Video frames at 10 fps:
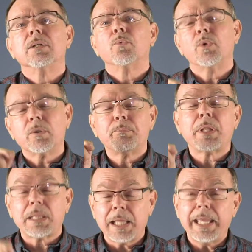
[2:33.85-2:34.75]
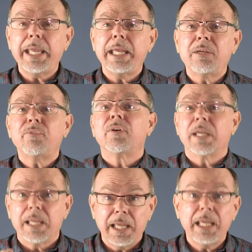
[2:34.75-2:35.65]
will believe
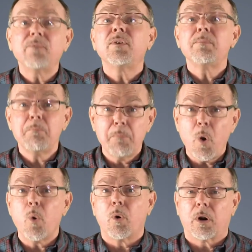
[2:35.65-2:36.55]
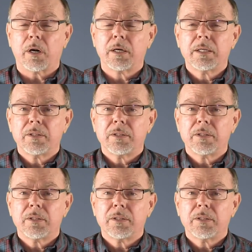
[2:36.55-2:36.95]
even more